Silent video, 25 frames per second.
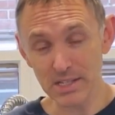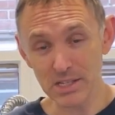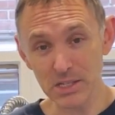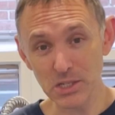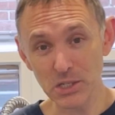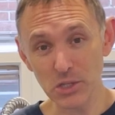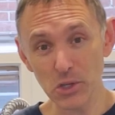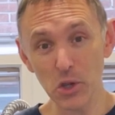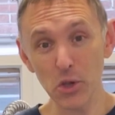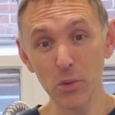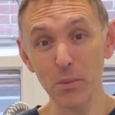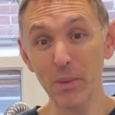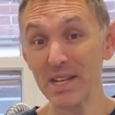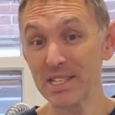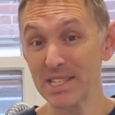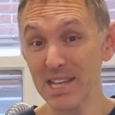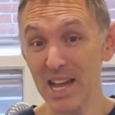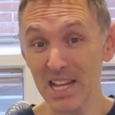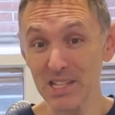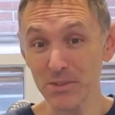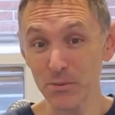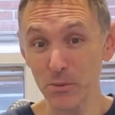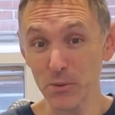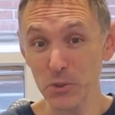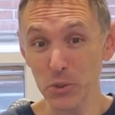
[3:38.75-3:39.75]
so my
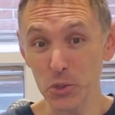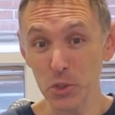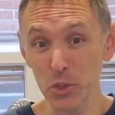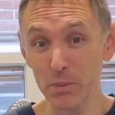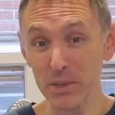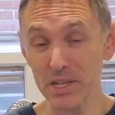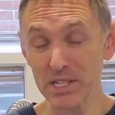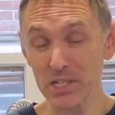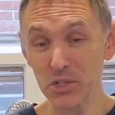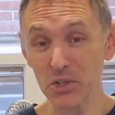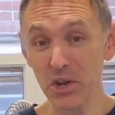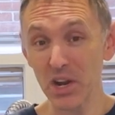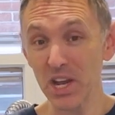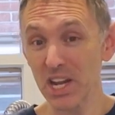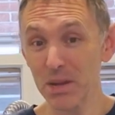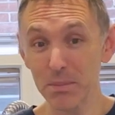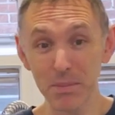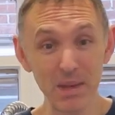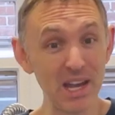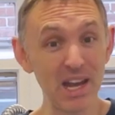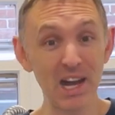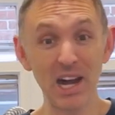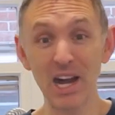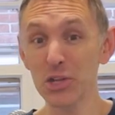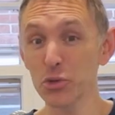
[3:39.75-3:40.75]
Townsville Soup is not going to
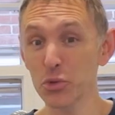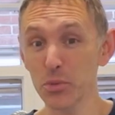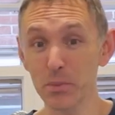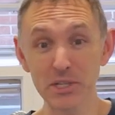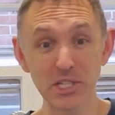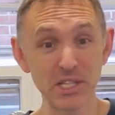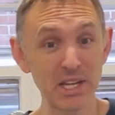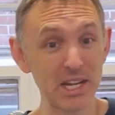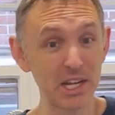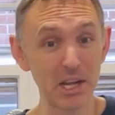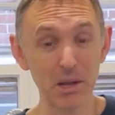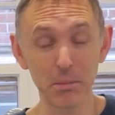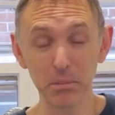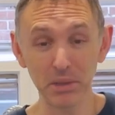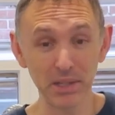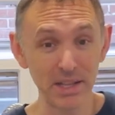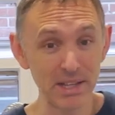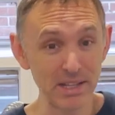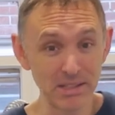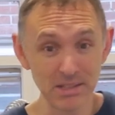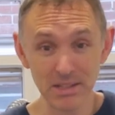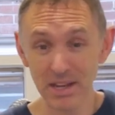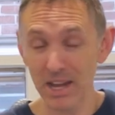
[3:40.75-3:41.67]
be 100% complete,